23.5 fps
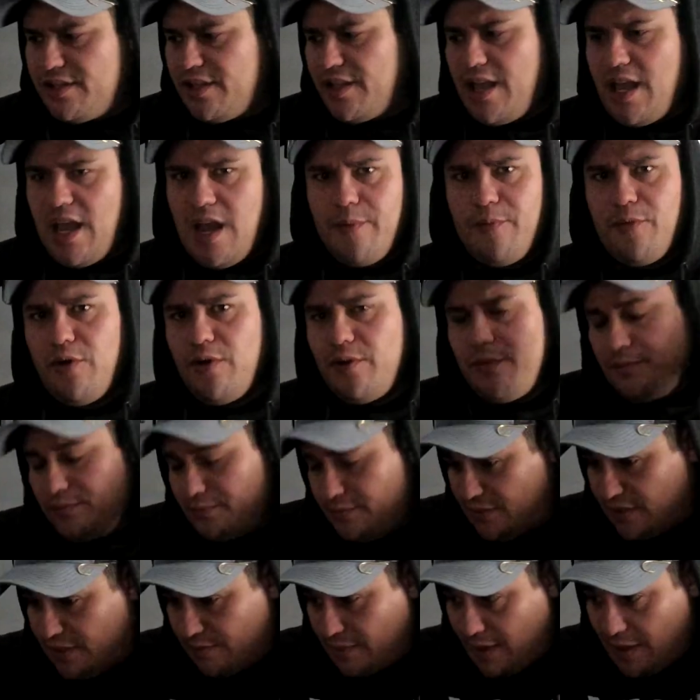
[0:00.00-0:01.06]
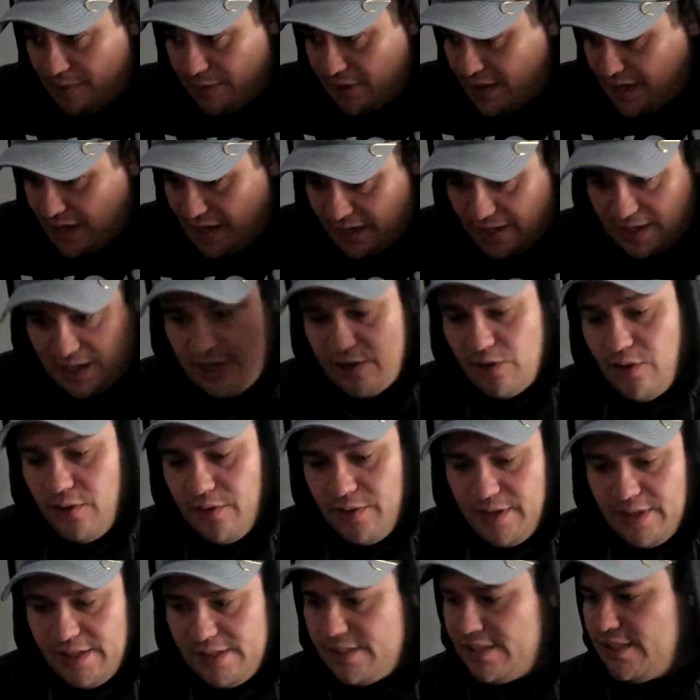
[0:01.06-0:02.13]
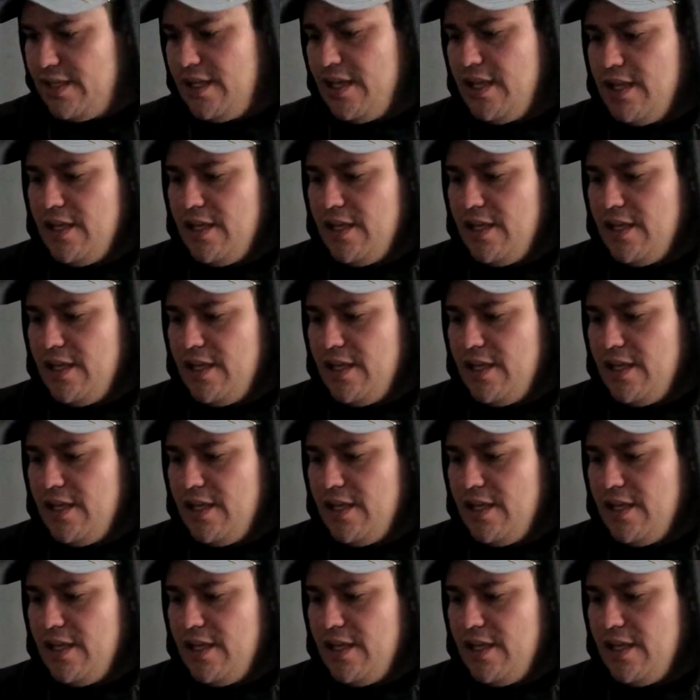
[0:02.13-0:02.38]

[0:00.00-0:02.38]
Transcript: camera to maybe kind of get all this.